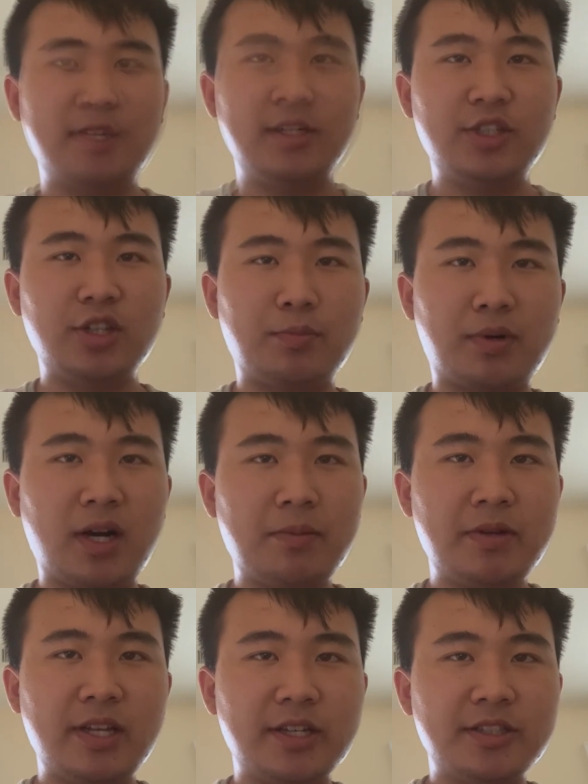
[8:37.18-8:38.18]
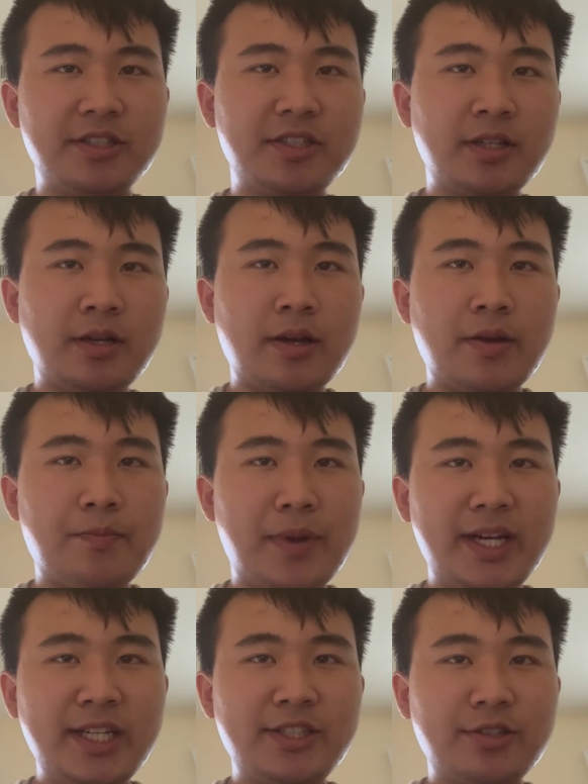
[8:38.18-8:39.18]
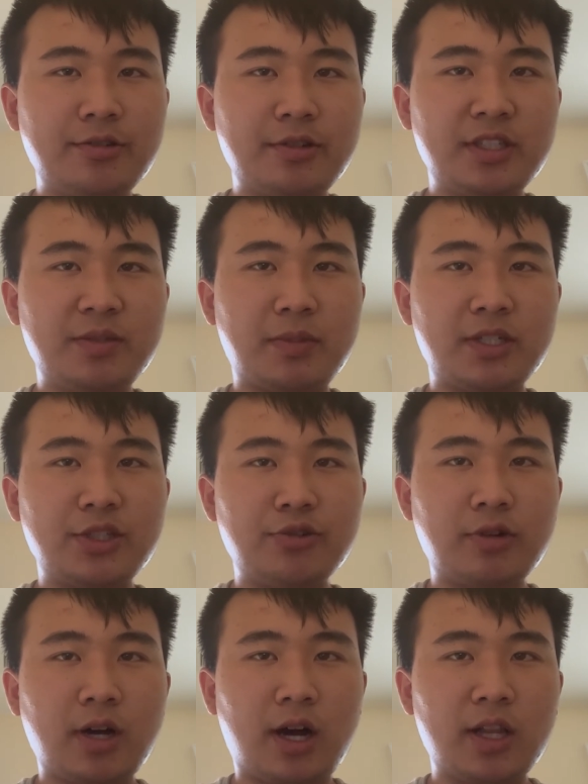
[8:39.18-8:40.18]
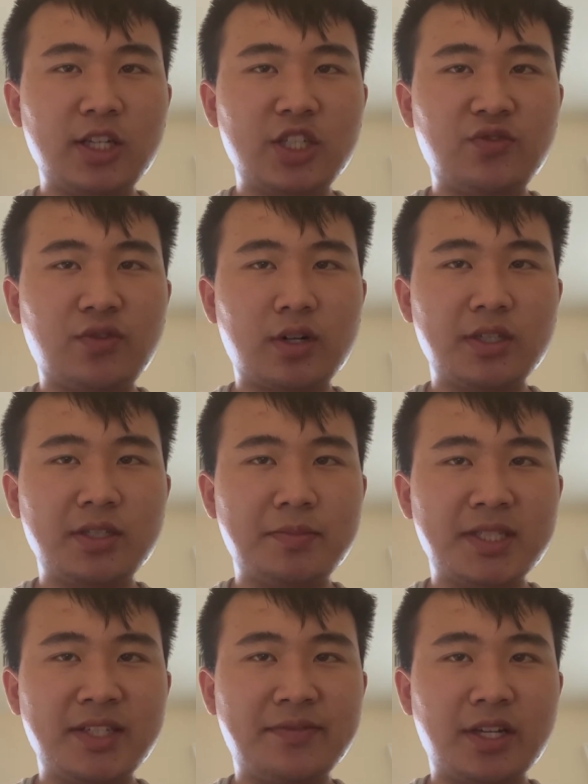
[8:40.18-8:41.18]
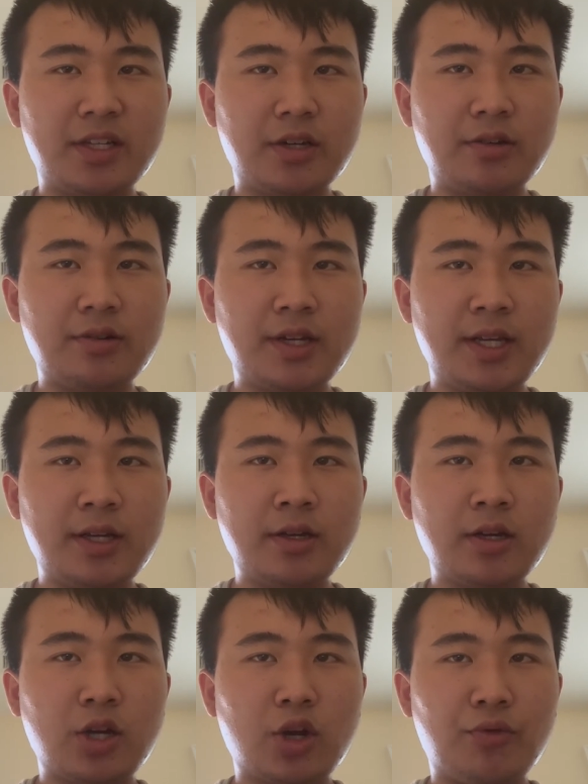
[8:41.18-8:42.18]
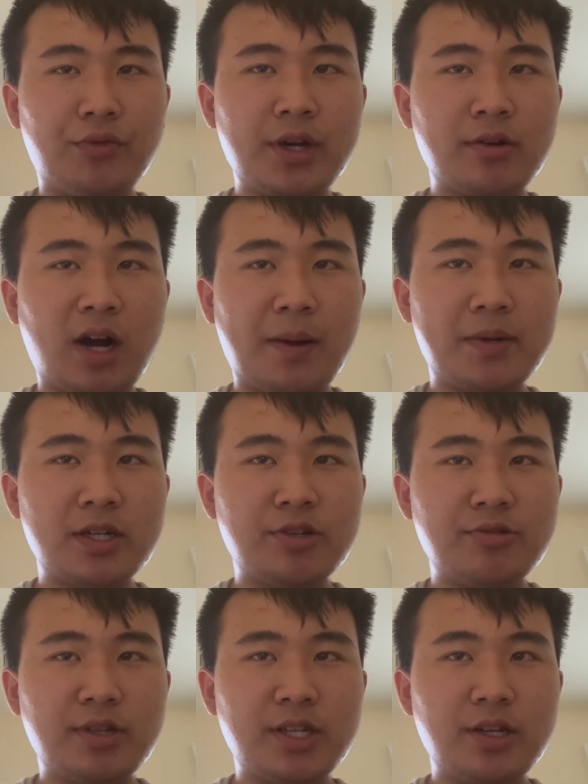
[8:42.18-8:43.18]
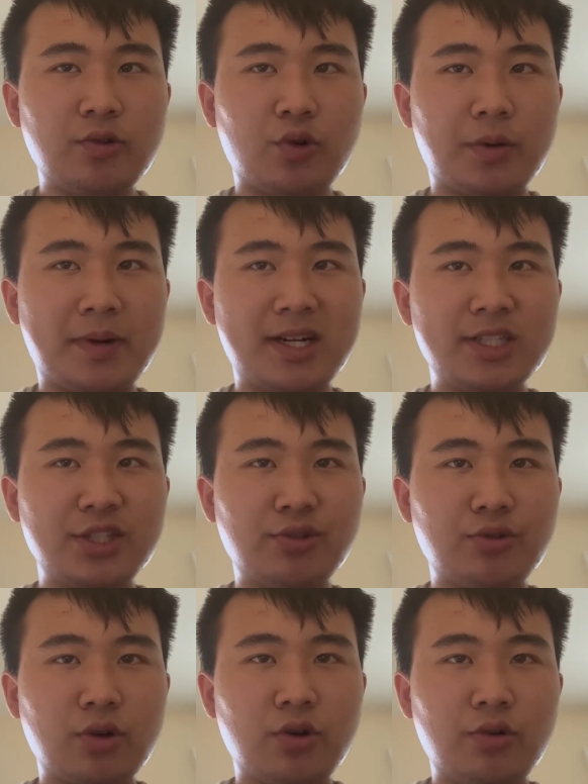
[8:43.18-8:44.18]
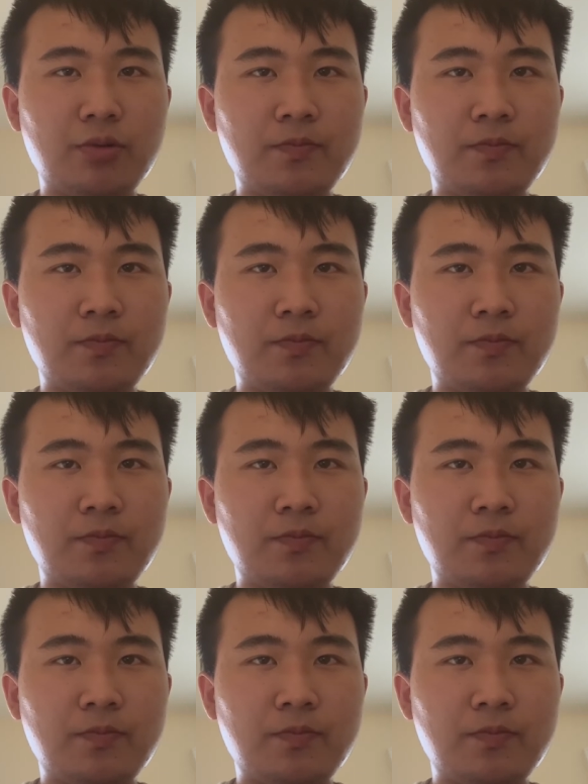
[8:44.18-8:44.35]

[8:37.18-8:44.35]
So the prompt is, many students pursue college for a specific degree, career opportunity, or personal goal.